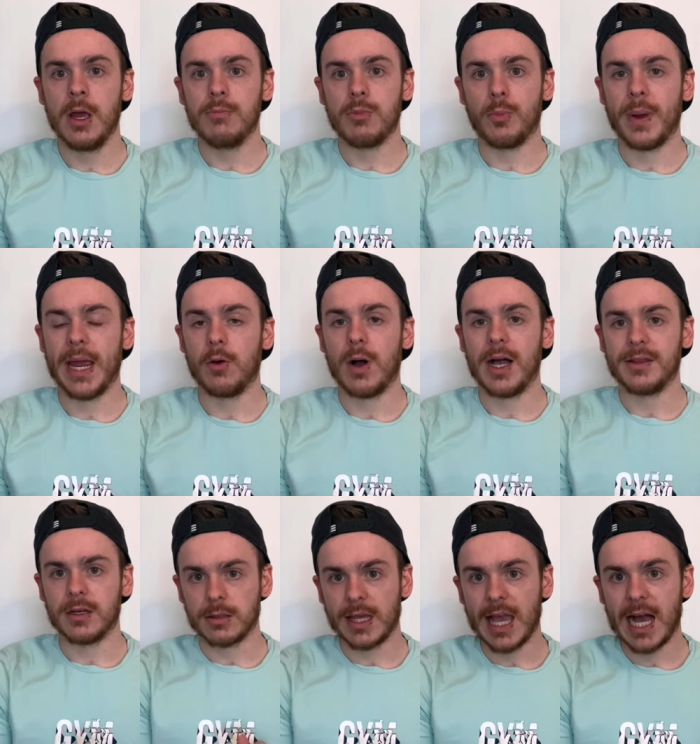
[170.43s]
propel an
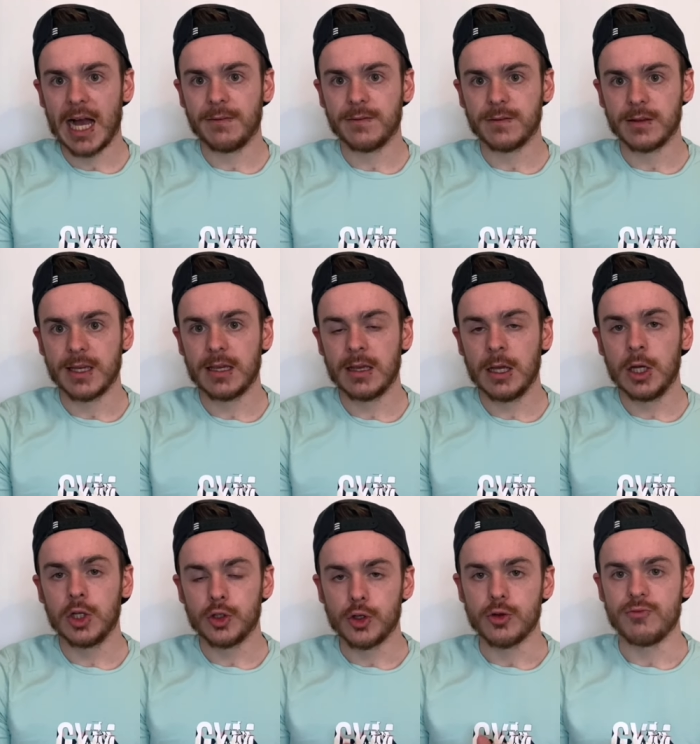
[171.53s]
elite athlete
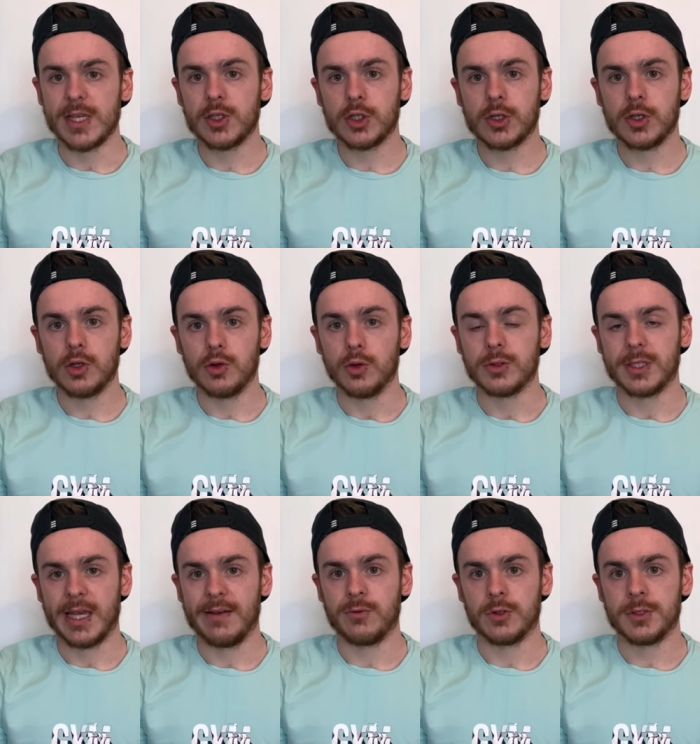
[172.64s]
to reach those
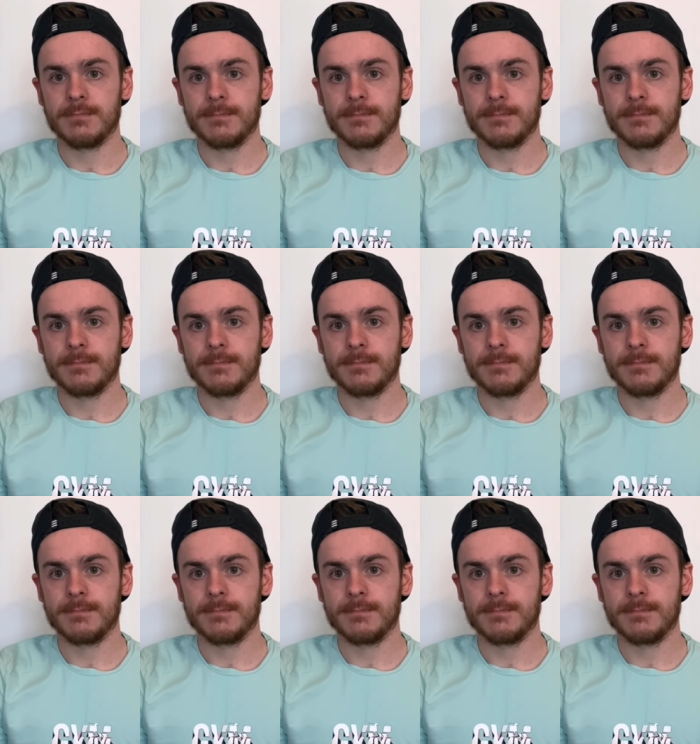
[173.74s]
levels.